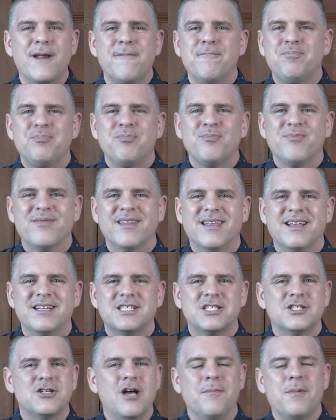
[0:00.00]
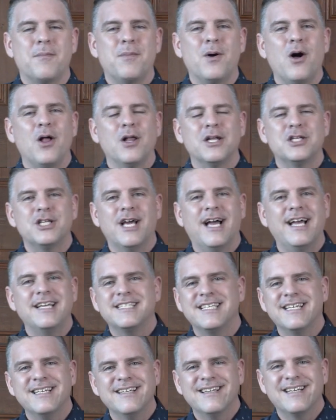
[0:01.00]
And stop
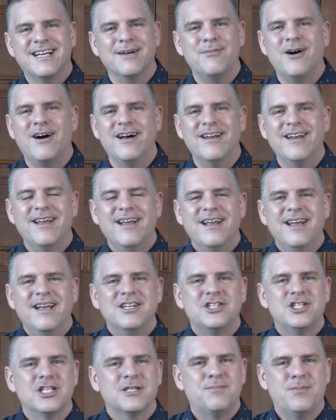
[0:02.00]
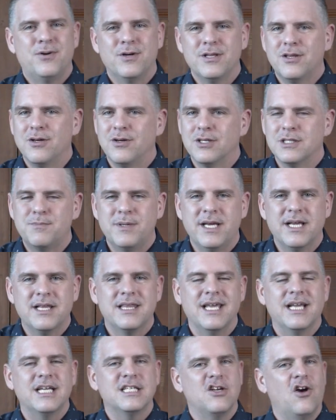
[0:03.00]
apologizing. Come on, just put those big
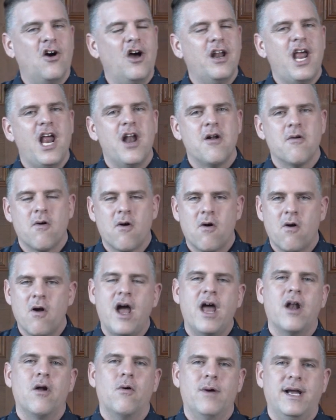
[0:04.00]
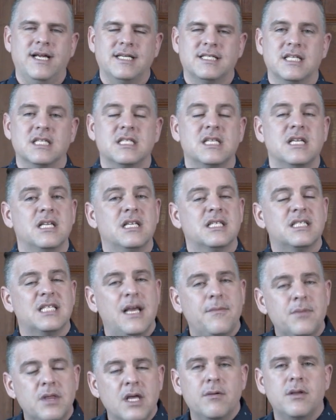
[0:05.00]
things on and run, Oasis. And the
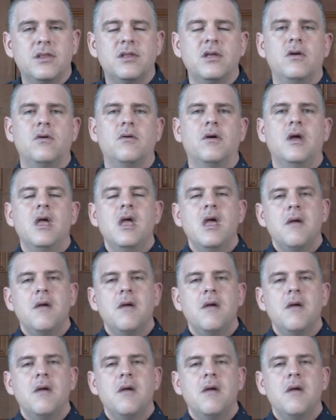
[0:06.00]
same thing with you.